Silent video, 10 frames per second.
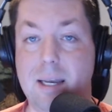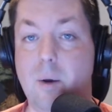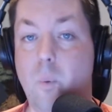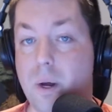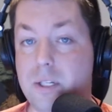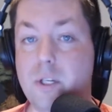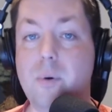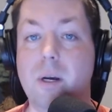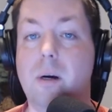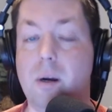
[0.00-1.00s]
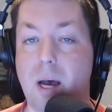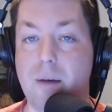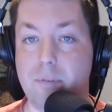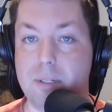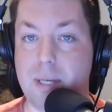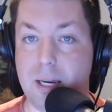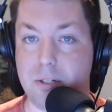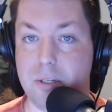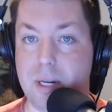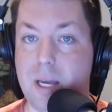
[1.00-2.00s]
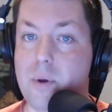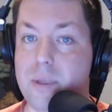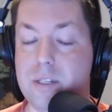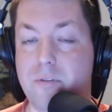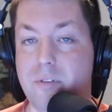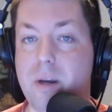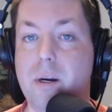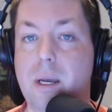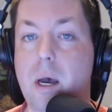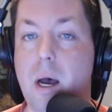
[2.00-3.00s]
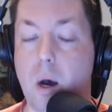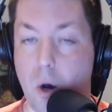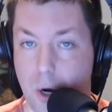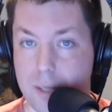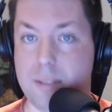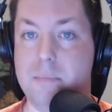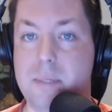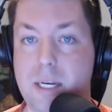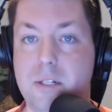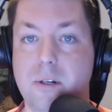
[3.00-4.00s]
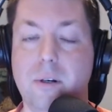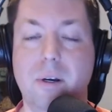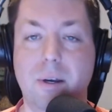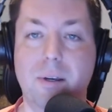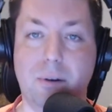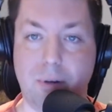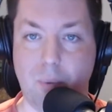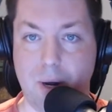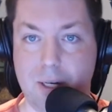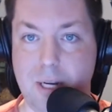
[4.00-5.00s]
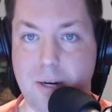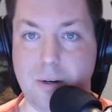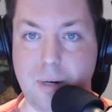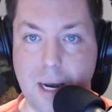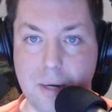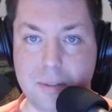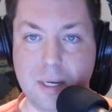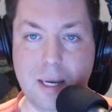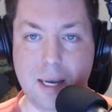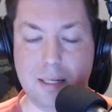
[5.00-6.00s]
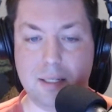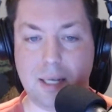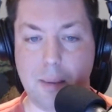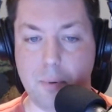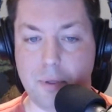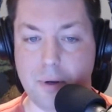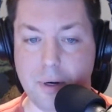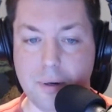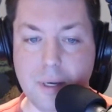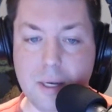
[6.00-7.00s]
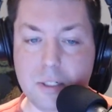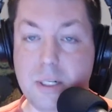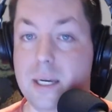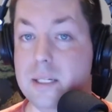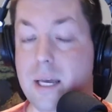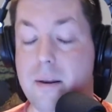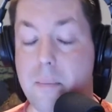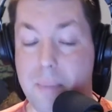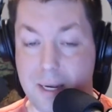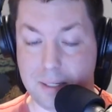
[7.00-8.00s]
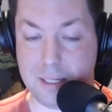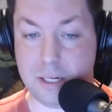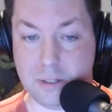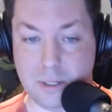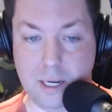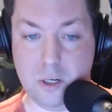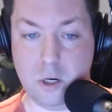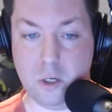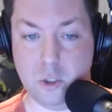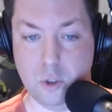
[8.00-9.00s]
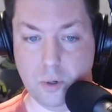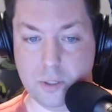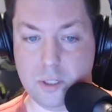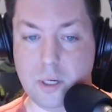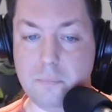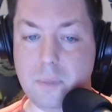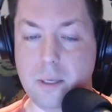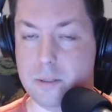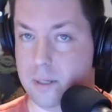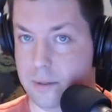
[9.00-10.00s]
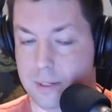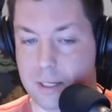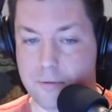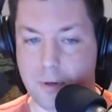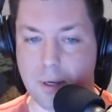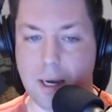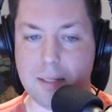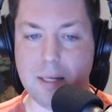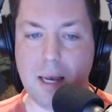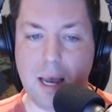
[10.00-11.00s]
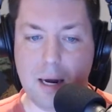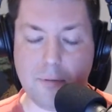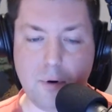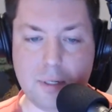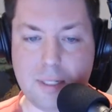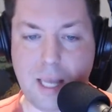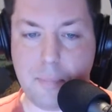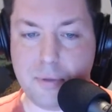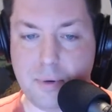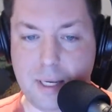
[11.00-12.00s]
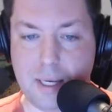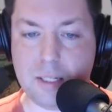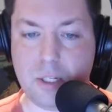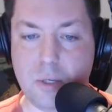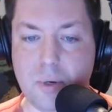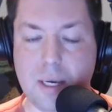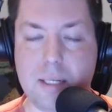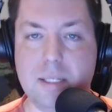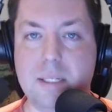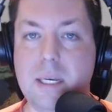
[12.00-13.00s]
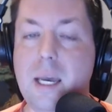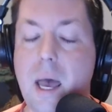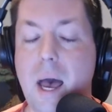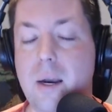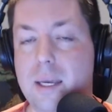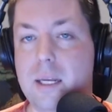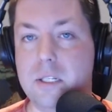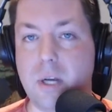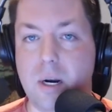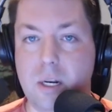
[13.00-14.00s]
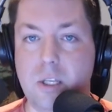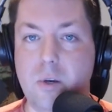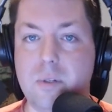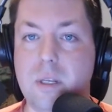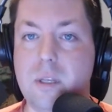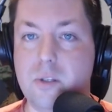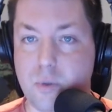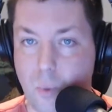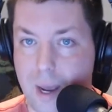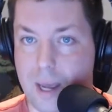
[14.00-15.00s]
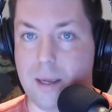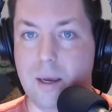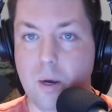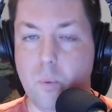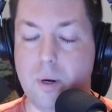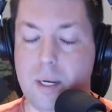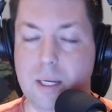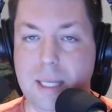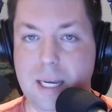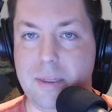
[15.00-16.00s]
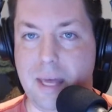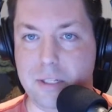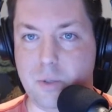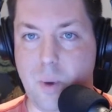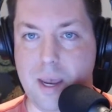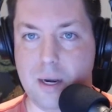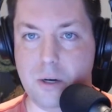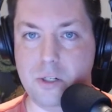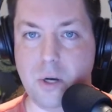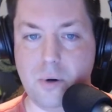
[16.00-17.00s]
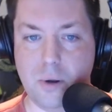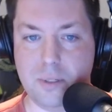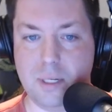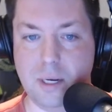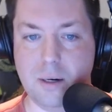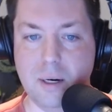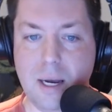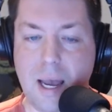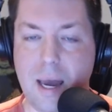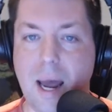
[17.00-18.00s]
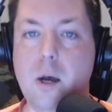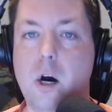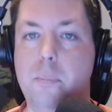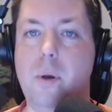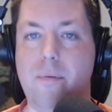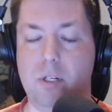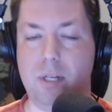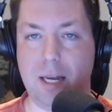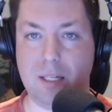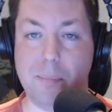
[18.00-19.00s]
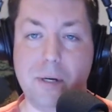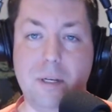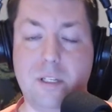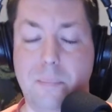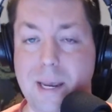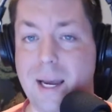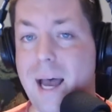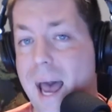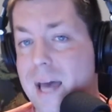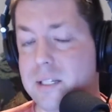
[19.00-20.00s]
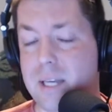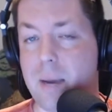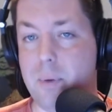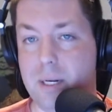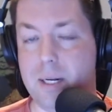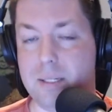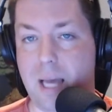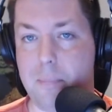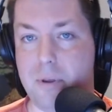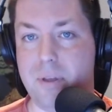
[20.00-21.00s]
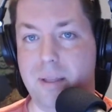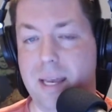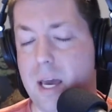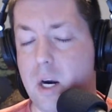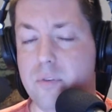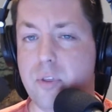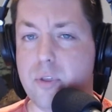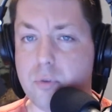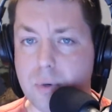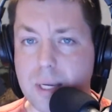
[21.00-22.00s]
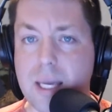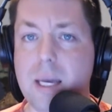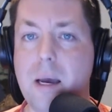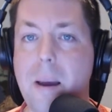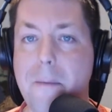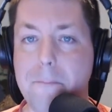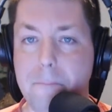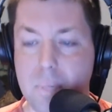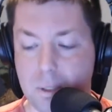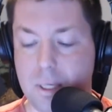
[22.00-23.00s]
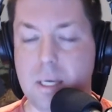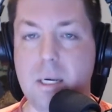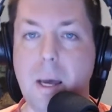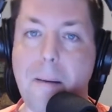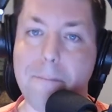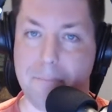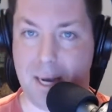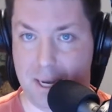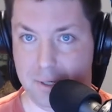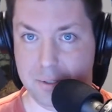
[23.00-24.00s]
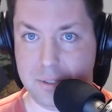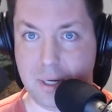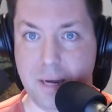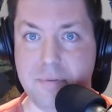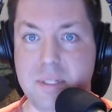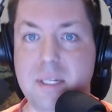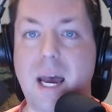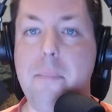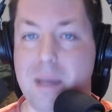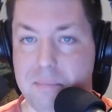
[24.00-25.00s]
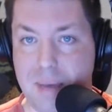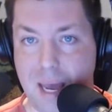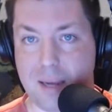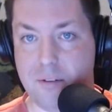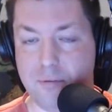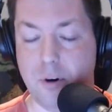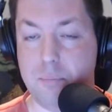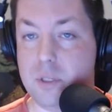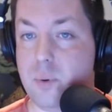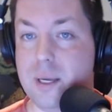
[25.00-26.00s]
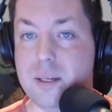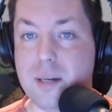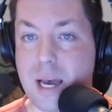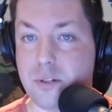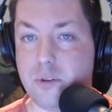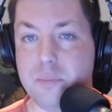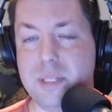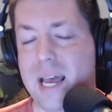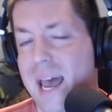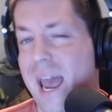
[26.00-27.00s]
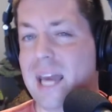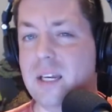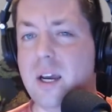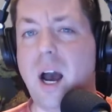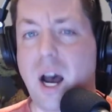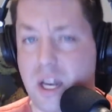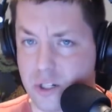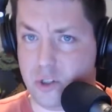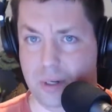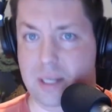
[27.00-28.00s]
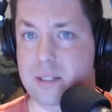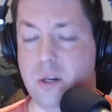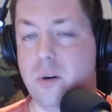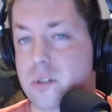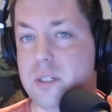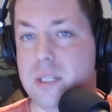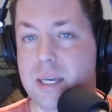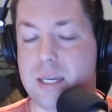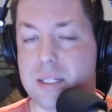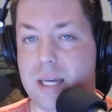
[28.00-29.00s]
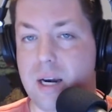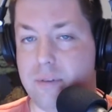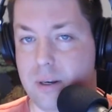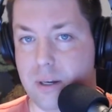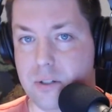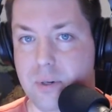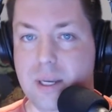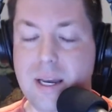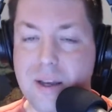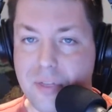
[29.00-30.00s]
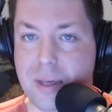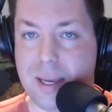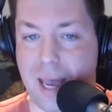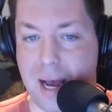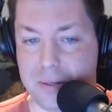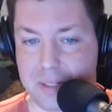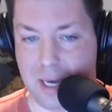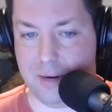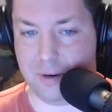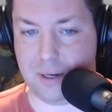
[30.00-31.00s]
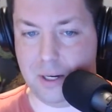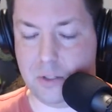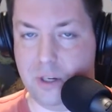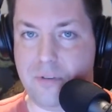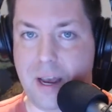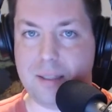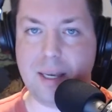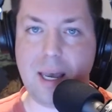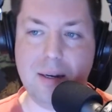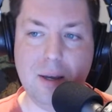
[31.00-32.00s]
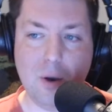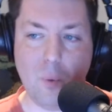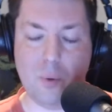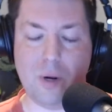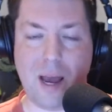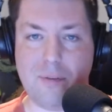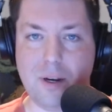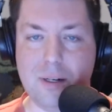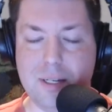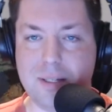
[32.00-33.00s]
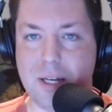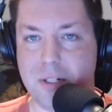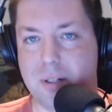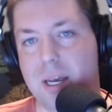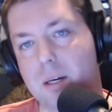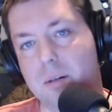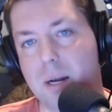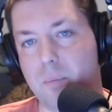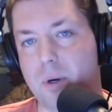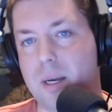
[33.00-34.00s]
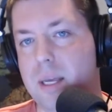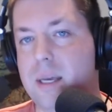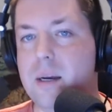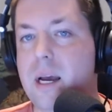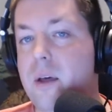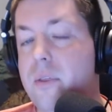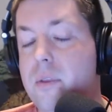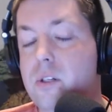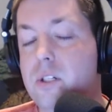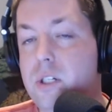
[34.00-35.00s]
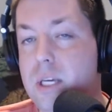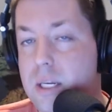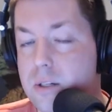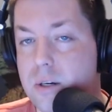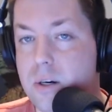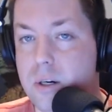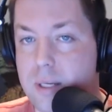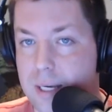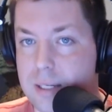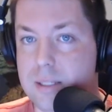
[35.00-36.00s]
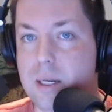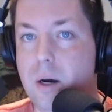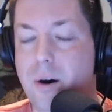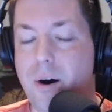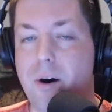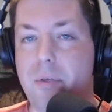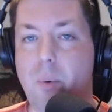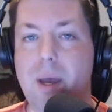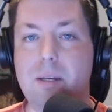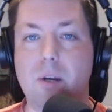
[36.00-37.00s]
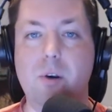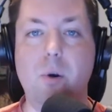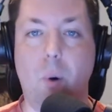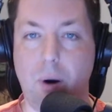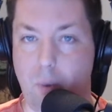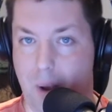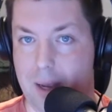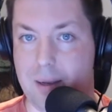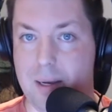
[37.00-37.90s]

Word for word: you, once you hear our conversation today with this very awesome teacher. You're going to want to check her out and Skype with her. She is an amazing teacher in Georgia. There's another hint for you guys. And of course, step three is you can see how to get started using the sway. We're going to link that sway in our show notes here. And I hope you have a chance to participate. Last time we did a Skypeathon, they had over 3 million miles of Skyping back and forth between classrooms and countries. Don't just think inside of our country, think outside of our country. In fact, again, when we're having our discussion later on, we're going to hear how she took her kids all the way to Norway